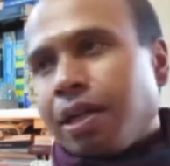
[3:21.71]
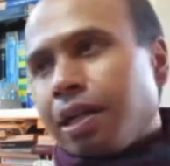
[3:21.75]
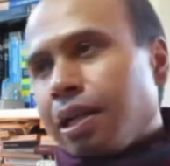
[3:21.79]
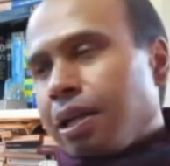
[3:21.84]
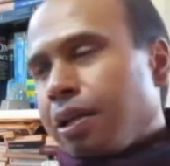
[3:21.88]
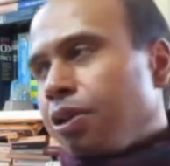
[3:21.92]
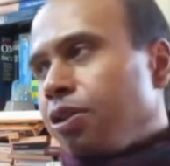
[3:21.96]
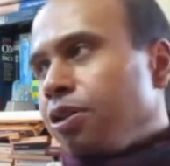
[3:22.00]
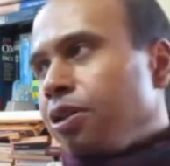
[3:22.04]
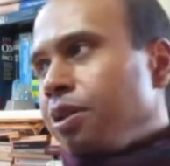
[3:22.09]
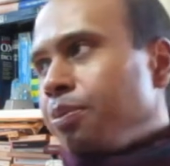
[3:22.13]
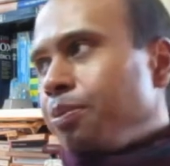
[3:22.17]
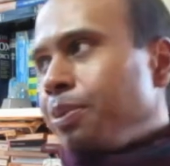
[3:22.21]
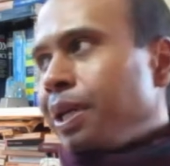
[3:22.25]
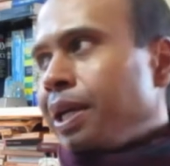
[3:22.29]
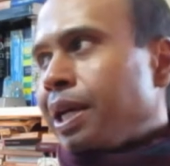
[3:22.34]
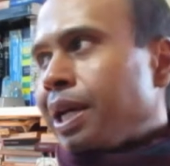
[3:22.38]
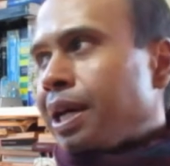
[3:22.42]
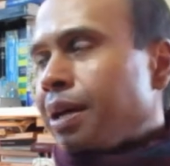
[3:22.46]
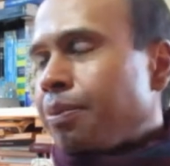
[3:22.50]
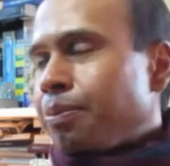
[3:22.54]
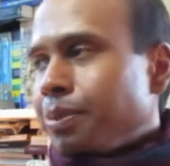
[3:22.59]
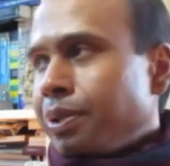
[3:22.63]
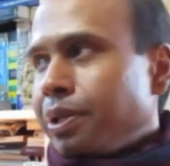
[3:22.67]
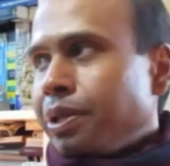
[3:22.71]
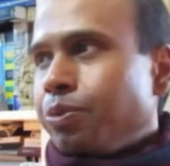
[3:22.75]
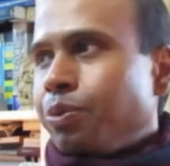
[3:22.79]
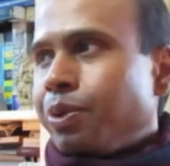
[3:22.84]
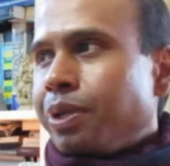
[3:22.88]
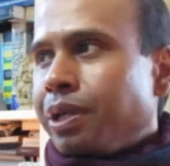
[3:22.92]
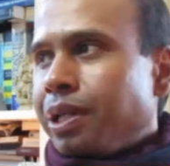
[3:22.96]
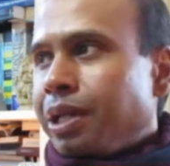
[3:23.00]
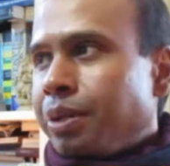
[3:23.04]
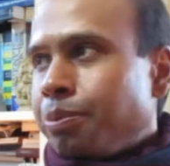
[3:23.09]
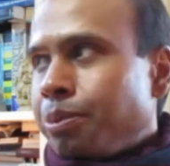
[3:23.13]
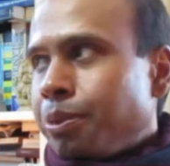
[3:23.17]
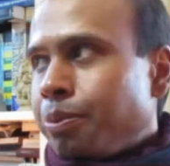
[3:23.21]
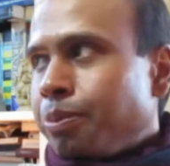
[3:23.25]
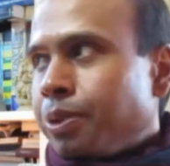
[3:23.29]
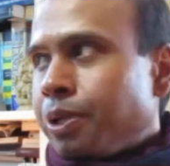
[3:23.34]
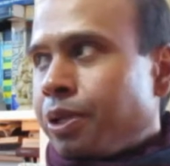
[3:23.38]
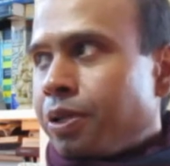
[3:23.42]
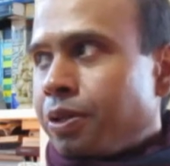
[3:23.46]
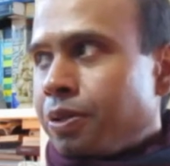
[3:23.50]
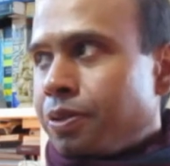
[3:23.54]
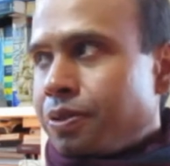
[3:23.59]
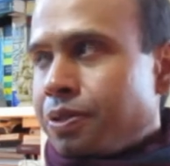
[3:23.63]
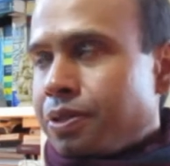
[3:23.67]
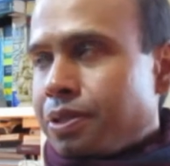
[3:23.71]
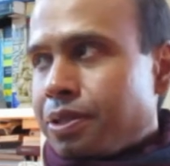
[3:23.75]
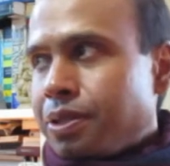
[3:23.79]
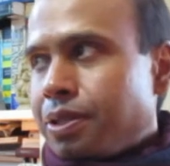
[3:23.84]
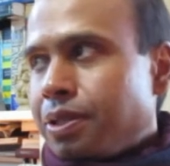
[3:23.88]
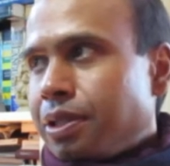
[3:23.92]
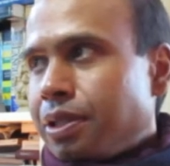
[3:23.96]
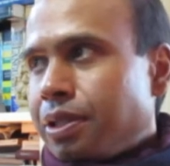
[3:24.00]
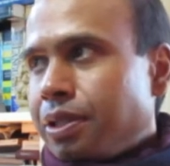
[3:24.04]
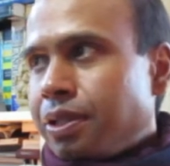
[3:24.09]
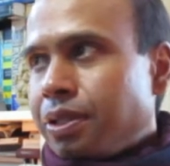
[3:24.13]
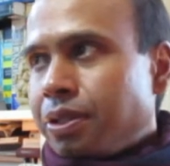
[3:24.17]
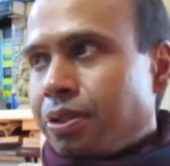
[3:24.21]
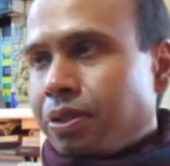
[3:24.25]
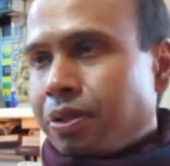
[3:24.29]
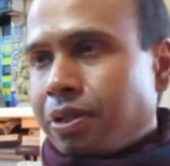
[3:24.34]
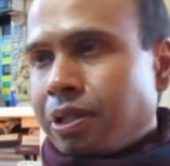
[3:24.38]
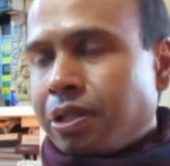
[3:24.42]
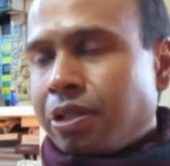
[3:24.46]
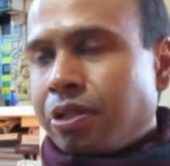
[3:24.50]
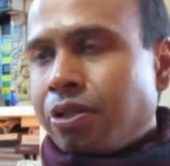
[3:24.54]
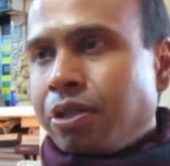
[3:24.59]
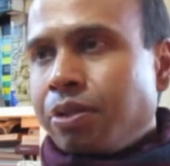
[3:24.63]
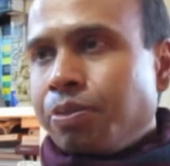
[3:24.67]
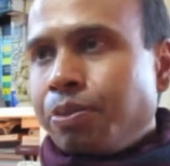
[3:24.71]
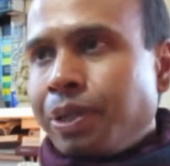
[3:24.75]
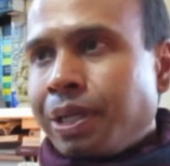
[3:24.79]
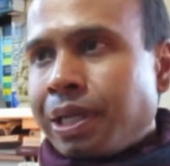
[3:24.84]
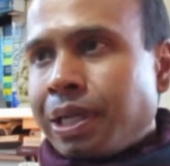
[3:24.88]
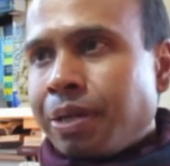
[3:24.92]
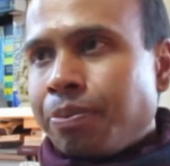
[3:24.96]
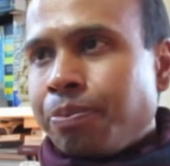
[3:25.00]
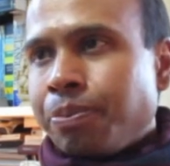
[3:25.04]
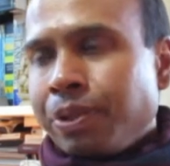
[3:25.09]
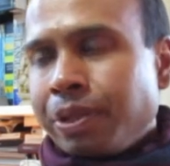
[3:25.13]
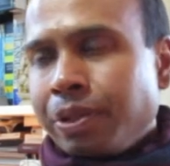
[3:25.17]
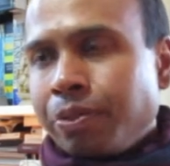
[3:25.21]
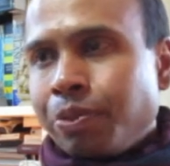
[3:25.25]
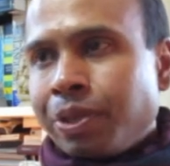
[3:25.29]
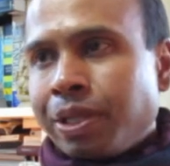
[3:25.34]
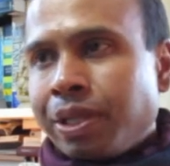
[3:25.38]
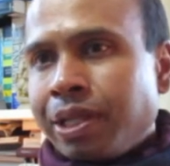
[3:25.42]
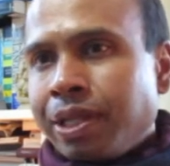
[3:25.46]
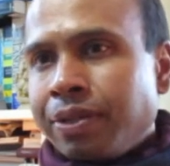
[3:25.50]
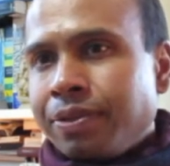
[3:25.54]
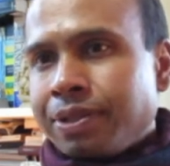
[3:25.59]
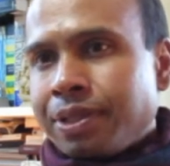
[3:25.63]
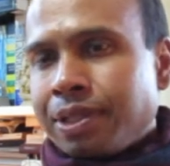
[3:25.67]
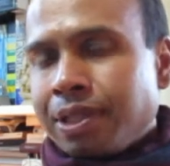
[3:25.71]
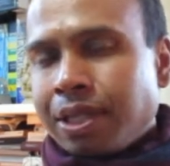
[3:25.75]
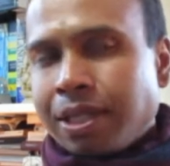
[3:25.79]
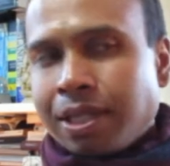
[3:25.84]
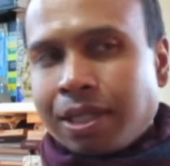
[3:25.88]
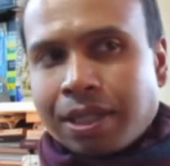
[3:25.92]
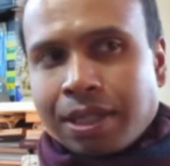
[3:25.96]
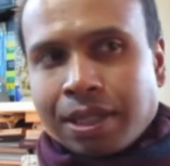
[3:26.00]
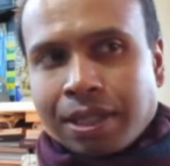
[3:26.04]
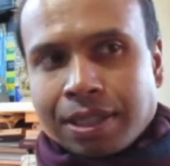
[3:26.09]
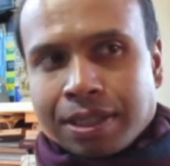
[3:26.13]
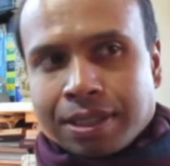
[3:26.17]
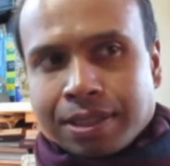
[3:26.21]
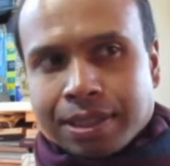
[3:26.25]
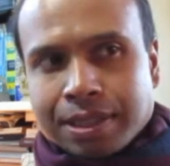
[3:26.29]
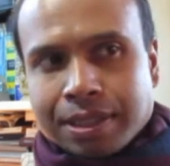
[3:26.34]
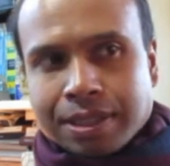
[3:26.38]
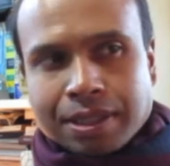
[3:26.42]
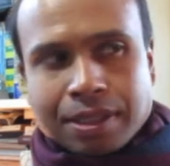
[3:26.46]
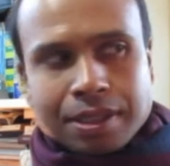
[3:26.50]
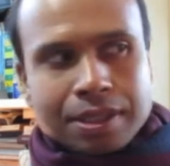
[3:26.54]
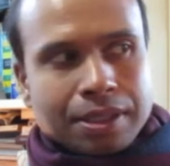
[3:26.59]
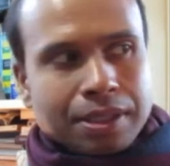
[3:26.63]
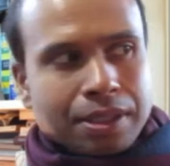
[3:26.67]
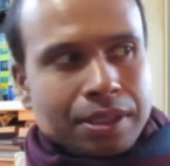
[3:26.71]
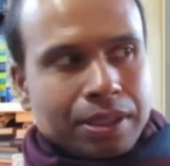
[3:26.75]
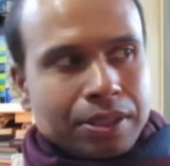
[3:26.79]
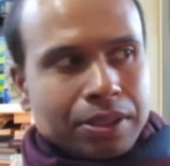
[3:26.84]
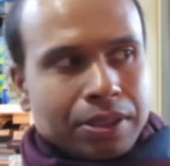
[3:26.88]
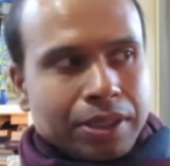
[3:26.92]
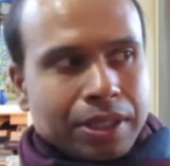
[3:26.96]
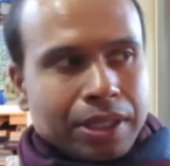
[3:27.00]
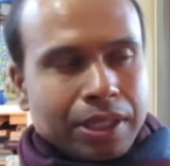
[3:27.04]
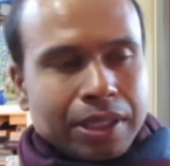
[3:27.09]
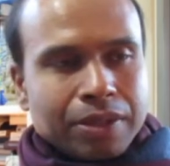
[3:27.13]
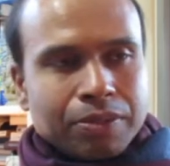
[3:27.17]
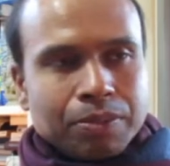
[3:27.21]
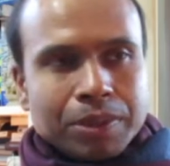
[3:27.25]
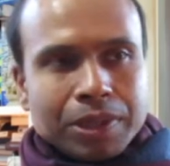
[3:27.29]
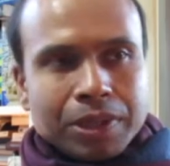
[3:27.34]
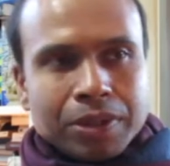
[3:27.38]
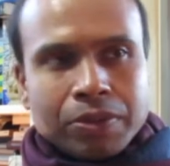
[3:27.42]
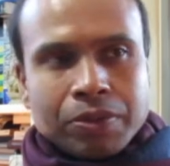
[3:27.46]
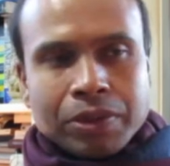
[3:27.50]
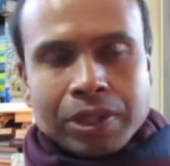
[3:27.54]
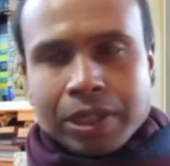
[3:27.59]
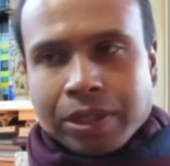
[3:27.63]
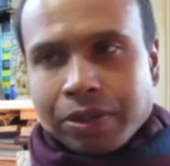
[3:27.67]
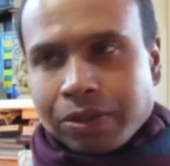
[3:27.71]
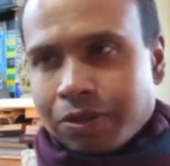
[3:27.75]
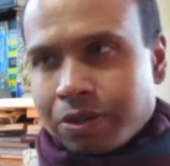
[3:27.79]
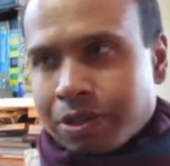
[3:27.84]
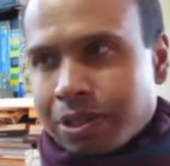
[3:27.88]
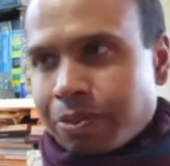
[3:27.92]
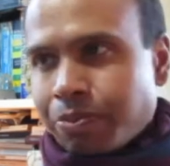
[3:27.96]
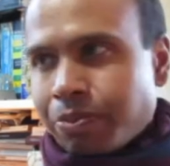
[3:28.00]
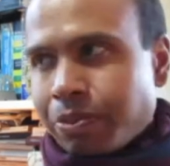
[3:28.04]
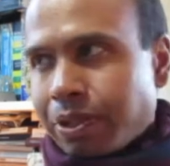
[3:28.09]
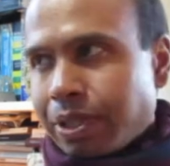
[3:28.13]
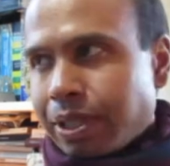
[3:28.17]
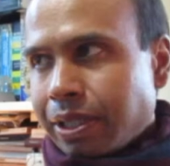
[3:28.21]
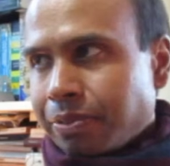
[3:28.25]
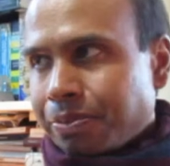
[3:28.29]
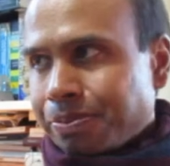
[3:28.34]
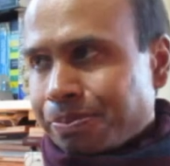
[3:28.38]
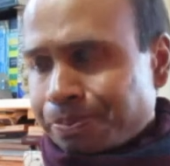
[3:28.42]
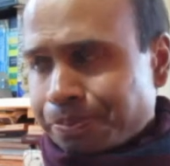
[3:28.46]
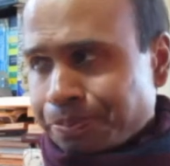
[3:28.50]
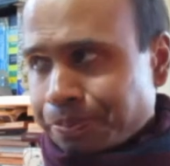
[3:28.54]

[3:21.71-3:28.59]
I'll only be happy when they propose, you know, I'll only be happy when they, you know, they give me a ring or something.